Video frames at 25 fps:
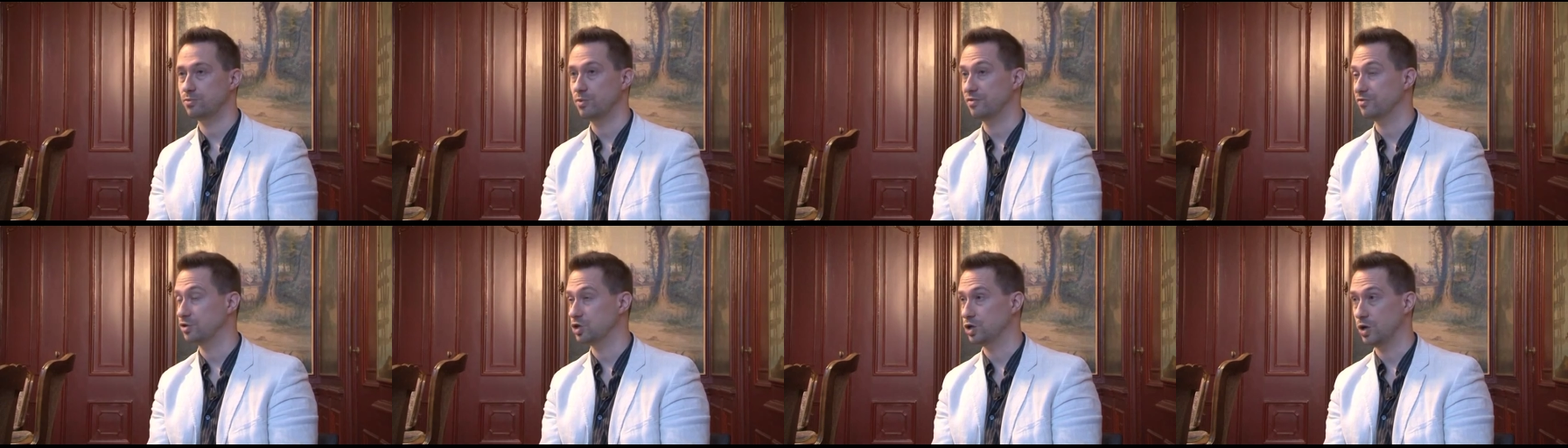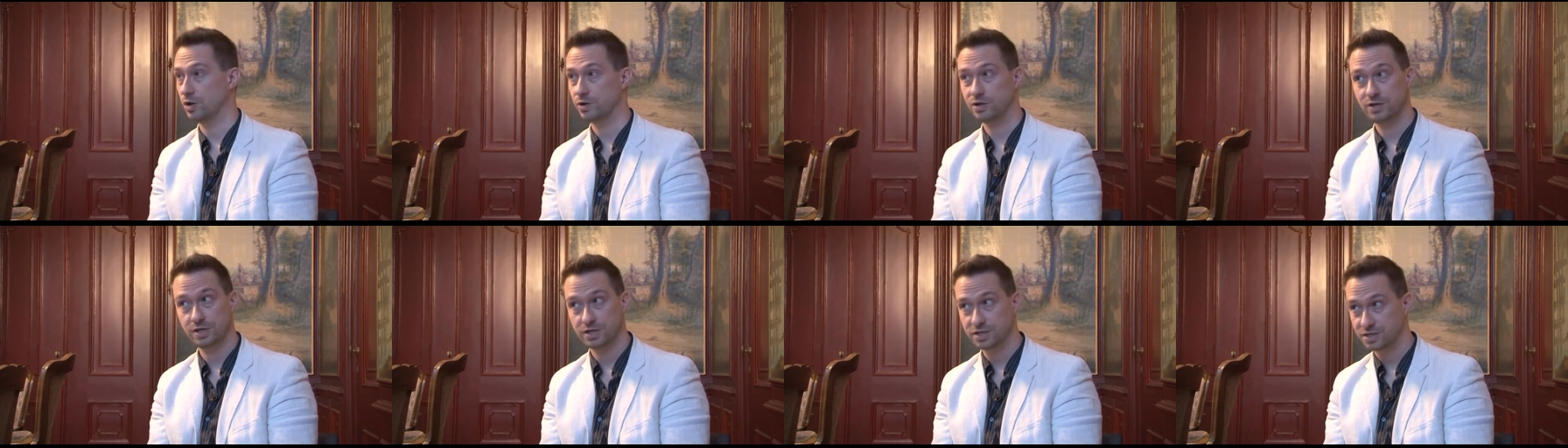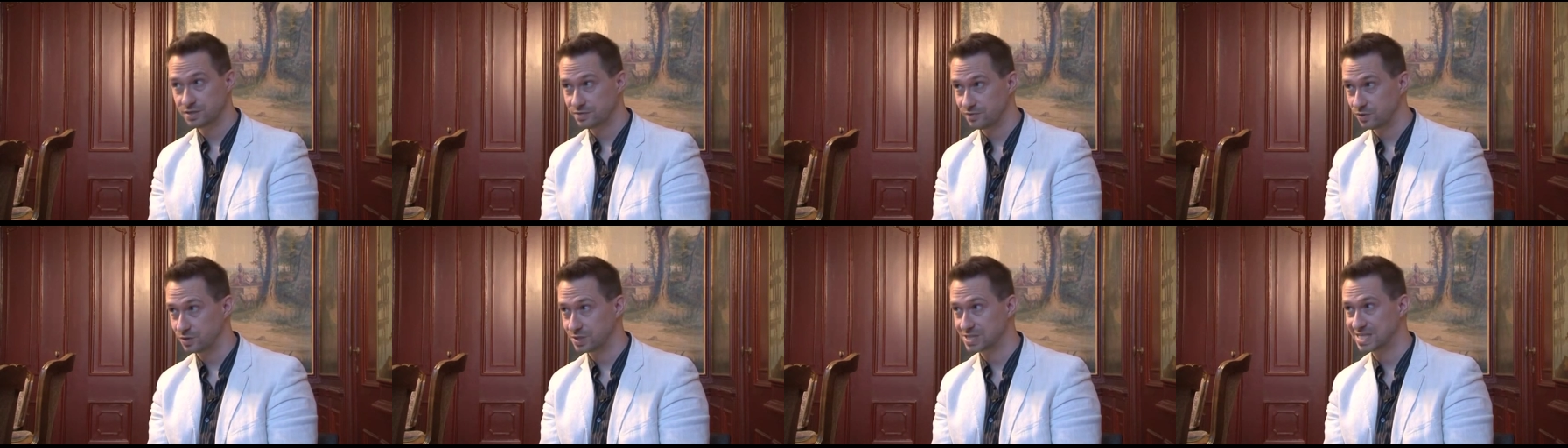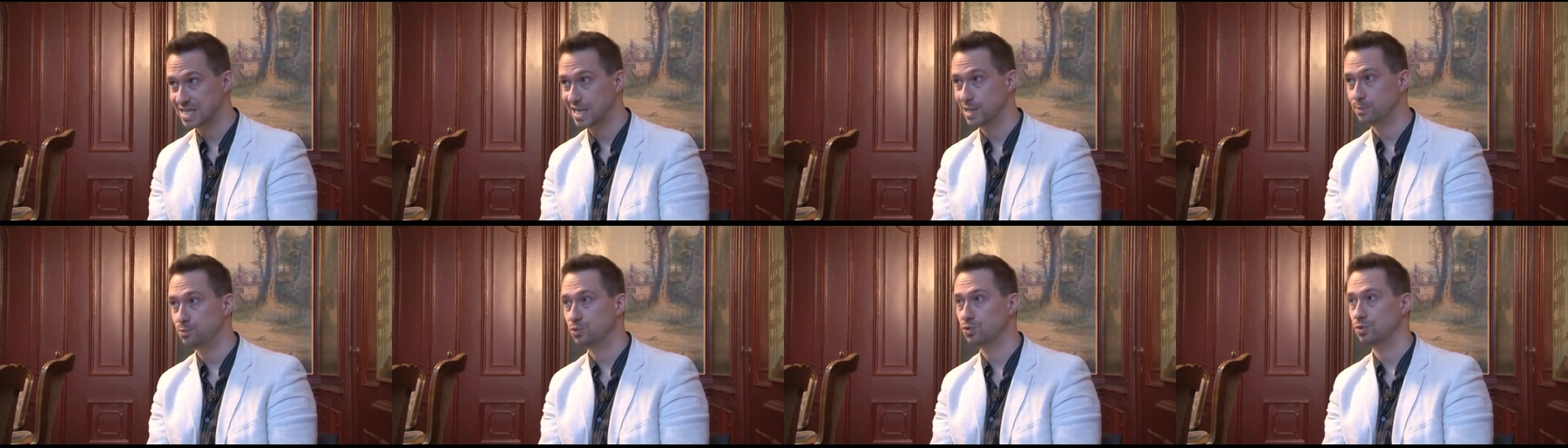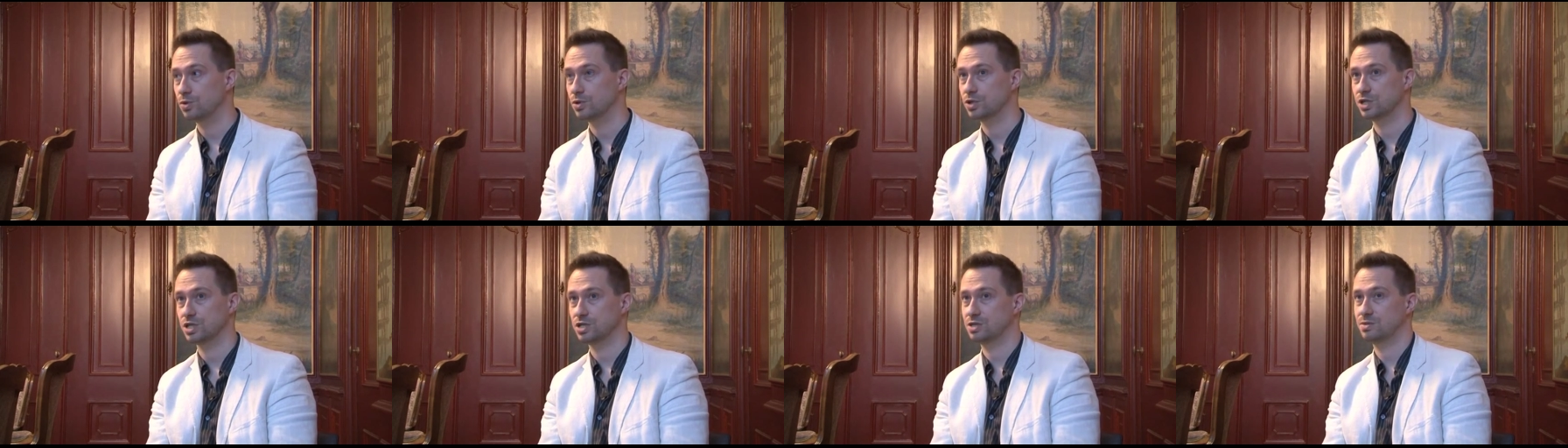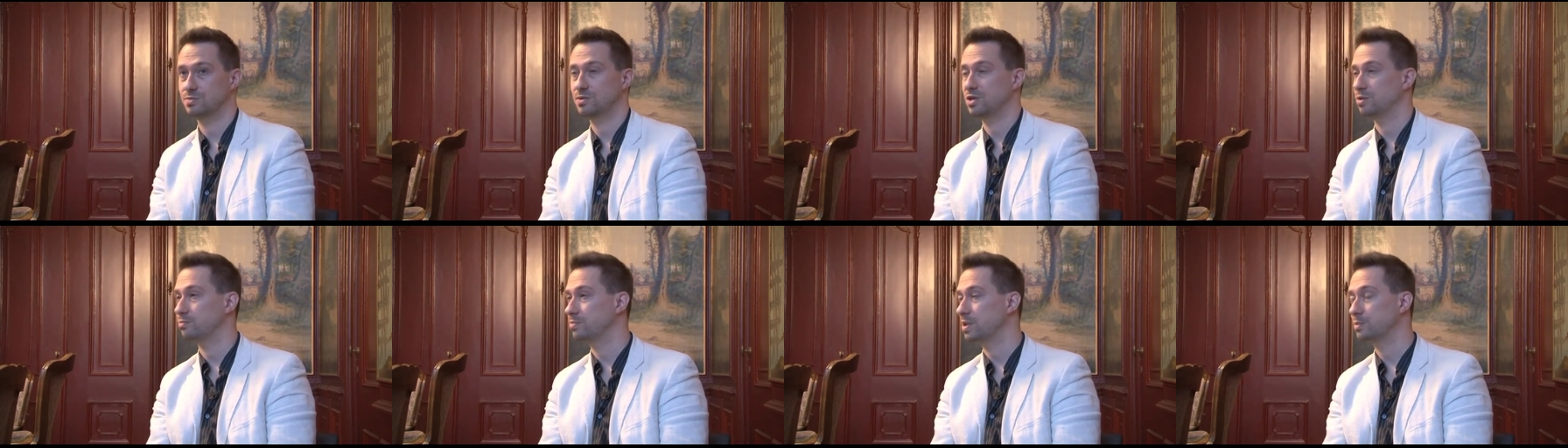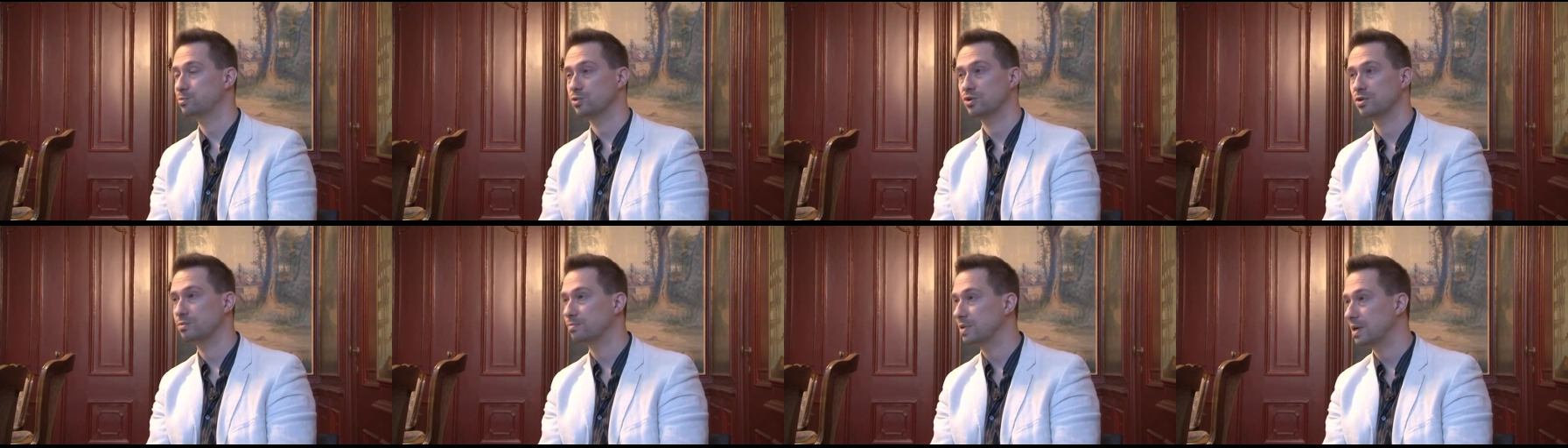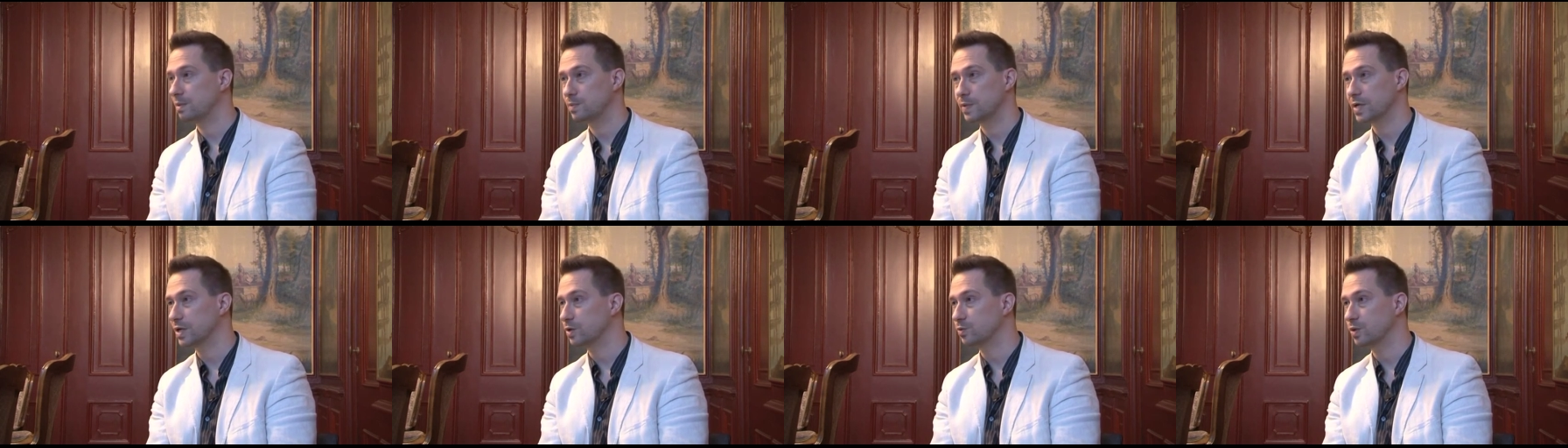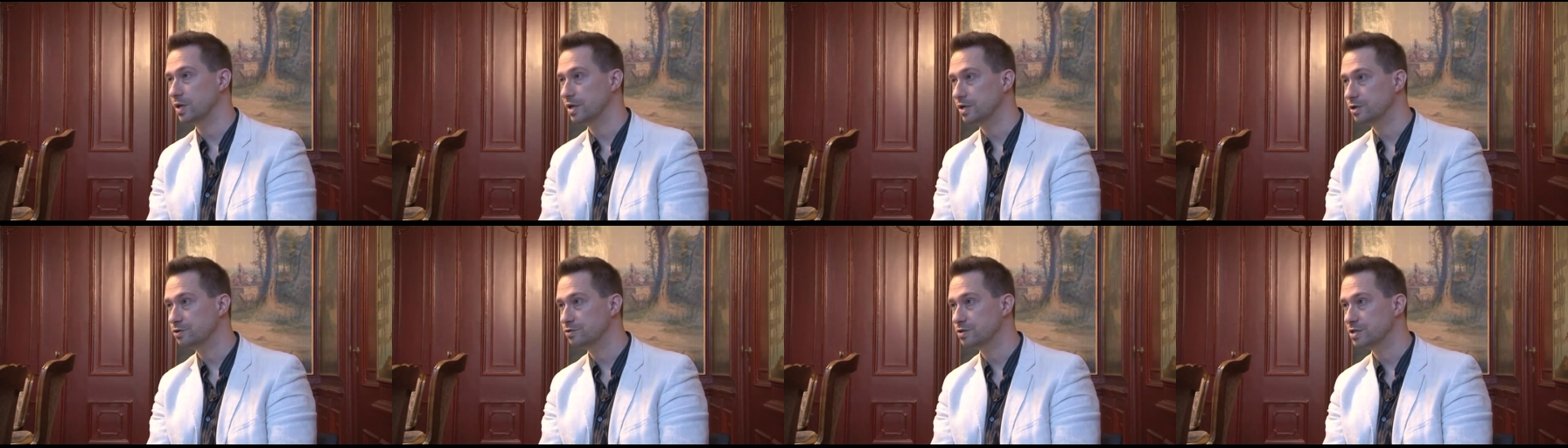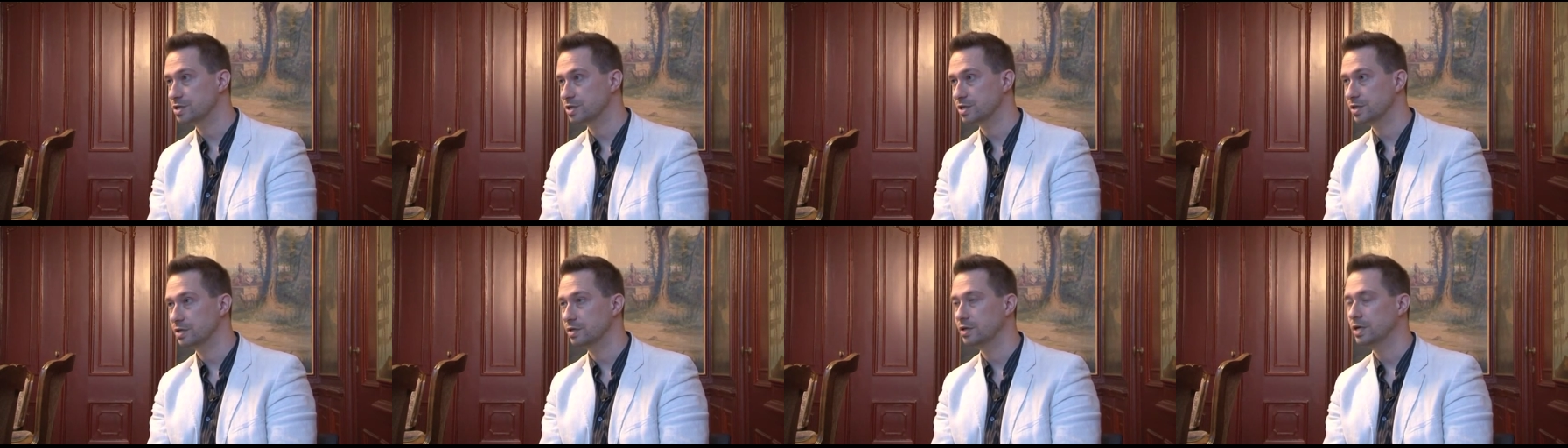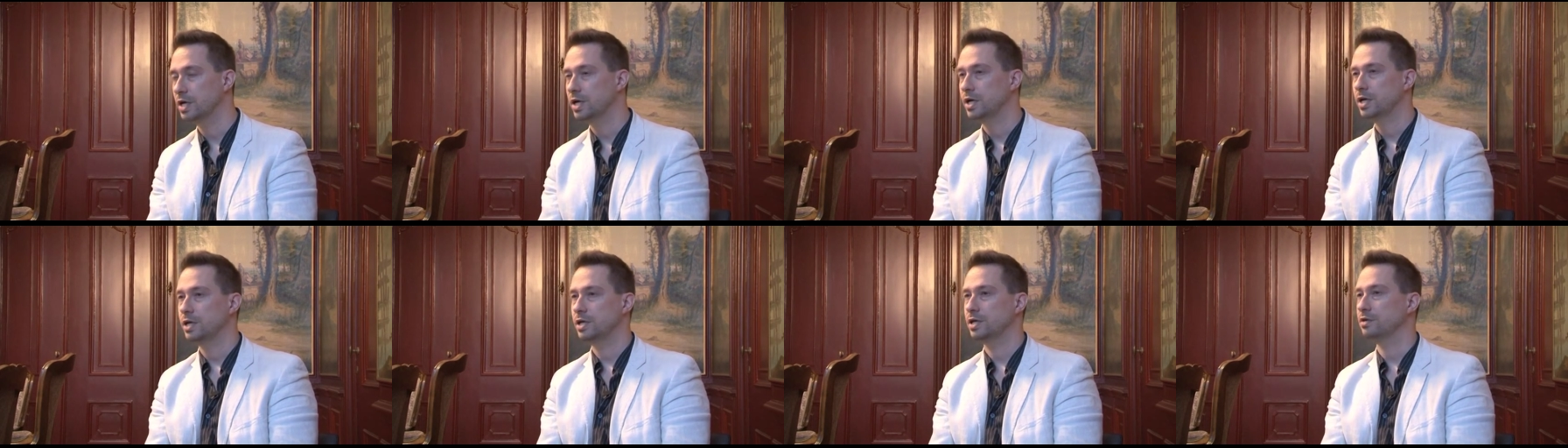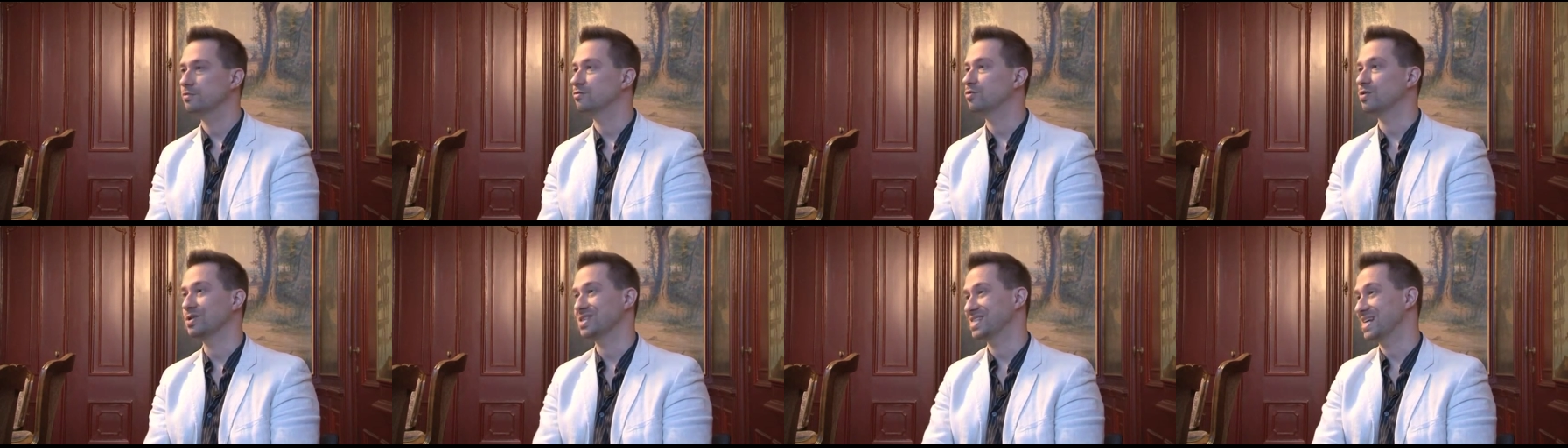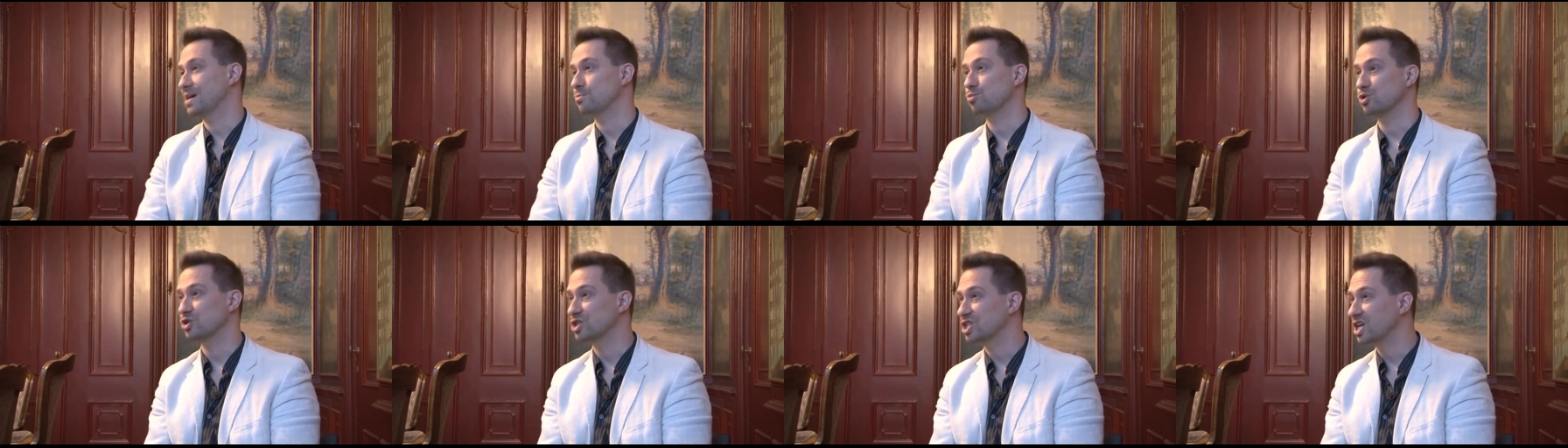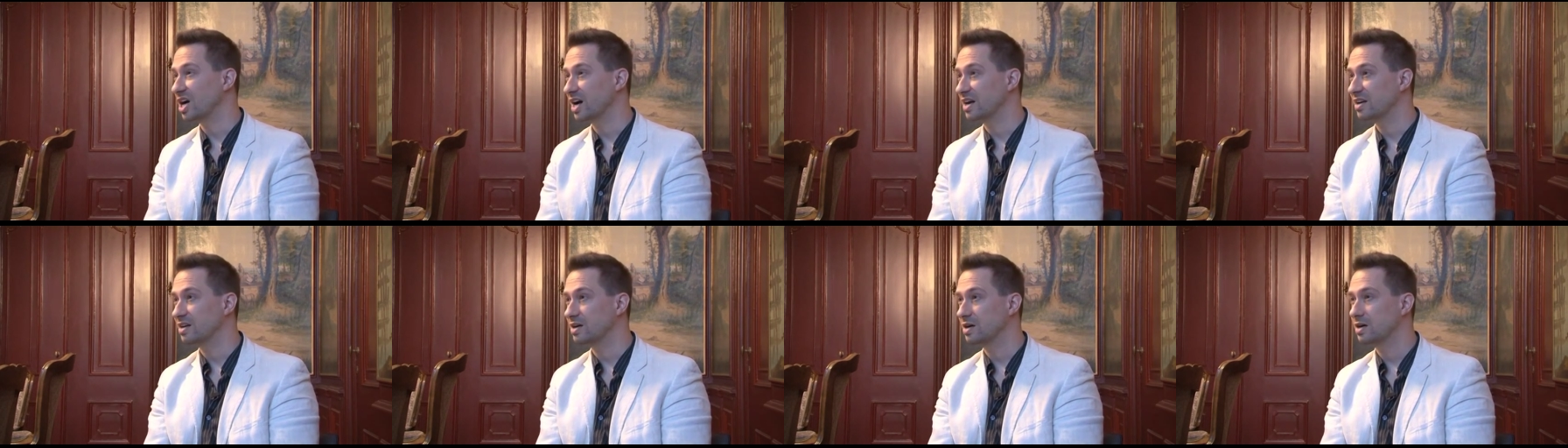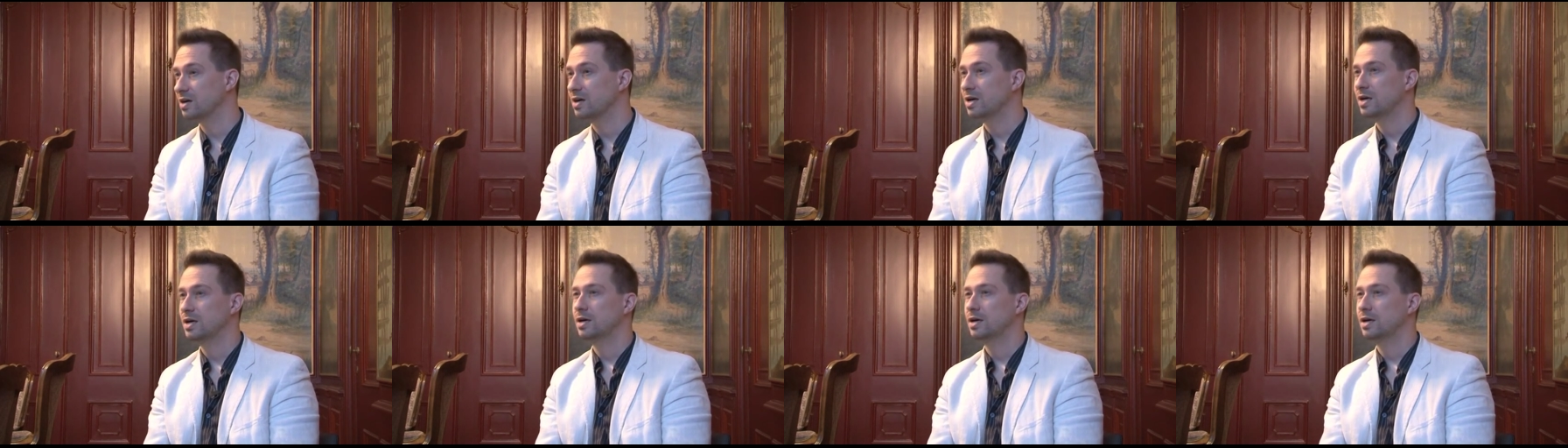with journalists, for example, or just you know people in the public who are interested in, for example, China,